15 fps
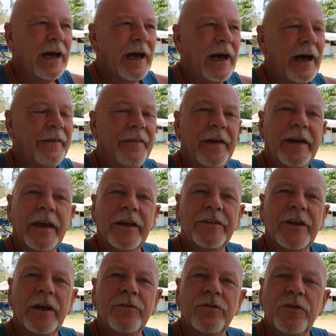and they get
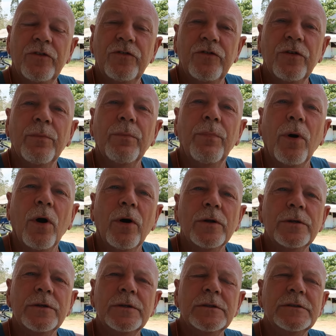down to
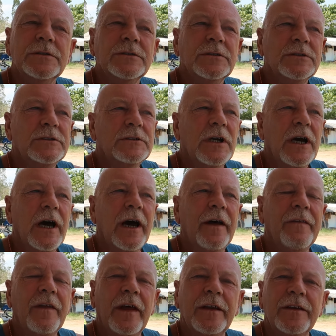Chumpon
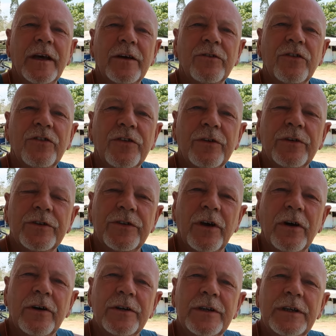and then down to
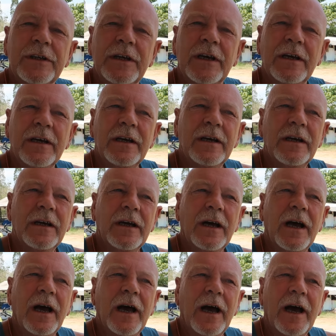Siritani
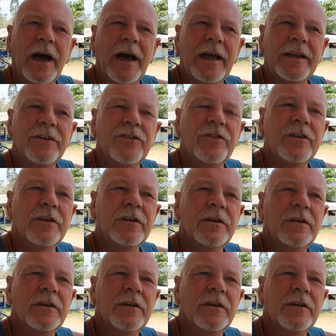and